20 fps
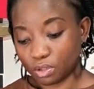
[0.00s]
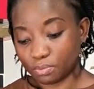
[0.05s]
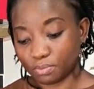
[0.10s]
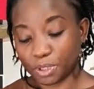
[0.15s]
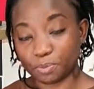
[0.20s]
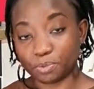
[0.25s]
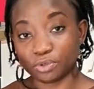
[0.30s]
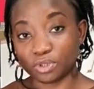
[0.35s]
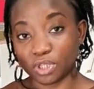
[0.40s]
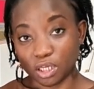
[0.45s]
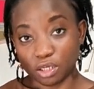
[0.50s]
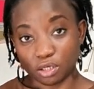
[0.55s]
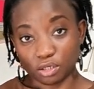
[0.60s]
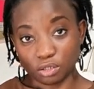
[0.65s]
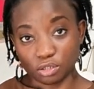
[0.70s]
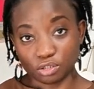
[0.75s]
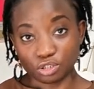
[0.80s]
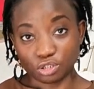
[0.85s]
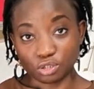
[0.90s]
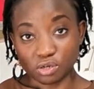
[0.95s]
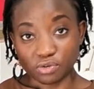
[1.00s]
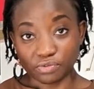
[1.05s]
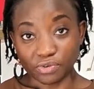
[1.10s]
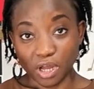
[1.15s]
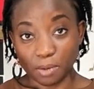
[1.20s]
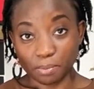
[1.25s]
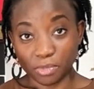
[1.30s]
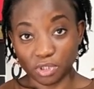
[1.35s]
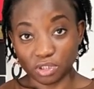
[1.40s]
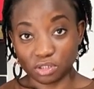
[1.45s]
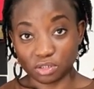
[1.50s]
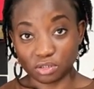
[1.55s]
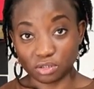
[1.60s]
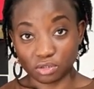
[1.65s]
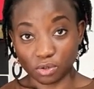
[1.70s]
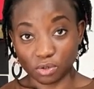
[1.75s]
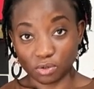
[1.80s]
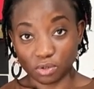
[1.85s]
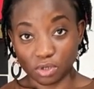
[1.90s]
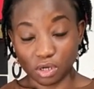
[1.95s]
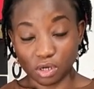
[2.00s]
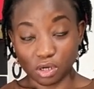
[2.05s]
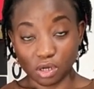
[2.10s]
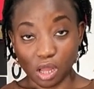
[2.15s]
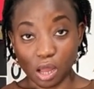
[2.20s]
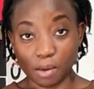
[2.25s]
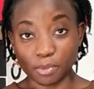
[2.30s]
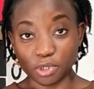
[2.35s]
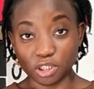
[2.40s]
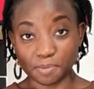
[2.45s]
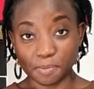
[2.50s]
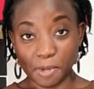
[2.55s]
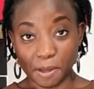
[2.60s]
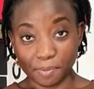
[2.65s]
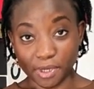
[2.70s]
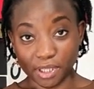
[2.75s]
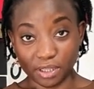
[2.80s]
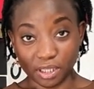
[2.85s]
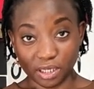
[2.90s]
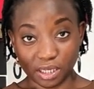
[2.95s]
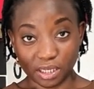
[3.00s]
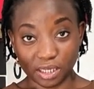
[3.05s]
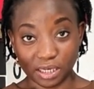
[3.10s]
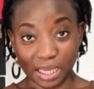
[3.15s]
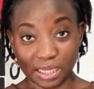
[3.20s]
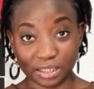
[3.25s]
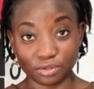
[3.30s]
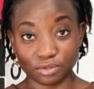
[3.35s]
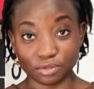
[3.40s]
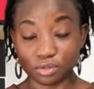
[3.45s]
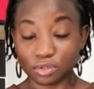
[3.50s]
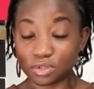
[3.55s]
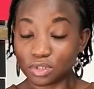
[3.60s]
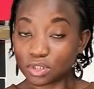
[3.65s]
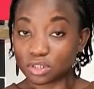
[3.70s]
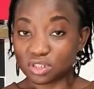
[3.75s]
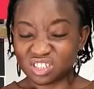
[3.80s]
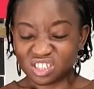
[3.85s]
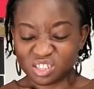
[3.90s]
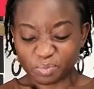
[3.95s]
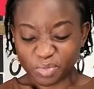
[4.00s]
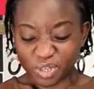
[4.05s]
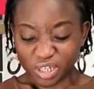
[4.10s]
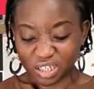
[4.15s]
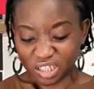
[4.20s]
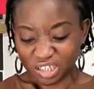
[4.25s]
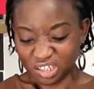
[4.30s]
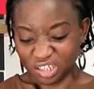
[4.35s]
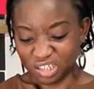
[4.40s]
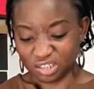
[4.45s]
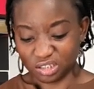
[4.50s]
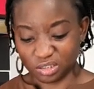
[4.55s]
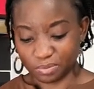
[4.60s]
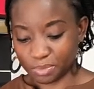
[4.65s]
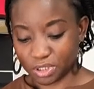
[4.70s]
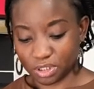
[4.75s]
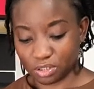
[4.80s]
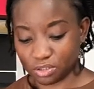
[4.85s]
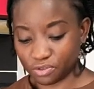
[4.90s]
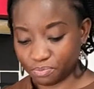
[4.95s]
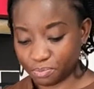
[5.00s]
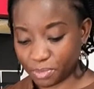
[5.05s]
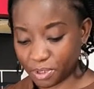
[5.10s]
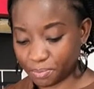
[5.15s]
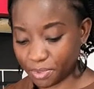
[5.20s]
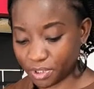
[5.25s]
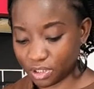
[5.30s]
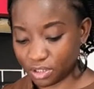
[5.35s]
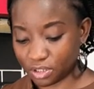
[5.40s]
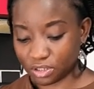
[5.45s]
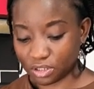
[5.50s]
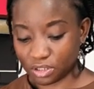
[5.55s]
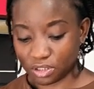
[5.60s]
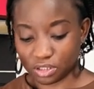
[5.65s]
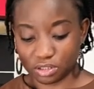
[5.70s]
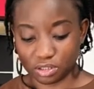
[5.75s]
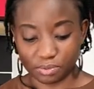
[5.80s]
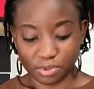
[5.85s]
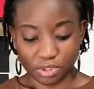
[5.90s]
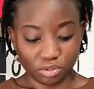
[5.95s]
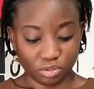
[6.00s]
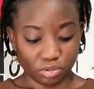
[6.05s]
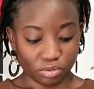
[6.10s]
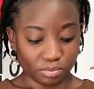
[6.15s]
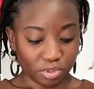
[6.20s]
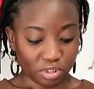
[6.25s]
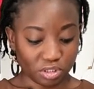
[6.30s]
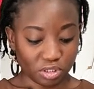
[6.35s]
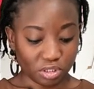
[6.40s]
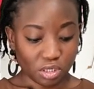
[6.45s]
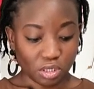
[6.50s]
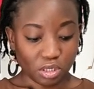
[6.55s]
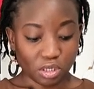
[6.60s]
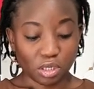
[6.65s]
people that you're not sure of how much salt, how much pepper they can handle, just put a little bit of pepper. It doesn't need to be too much.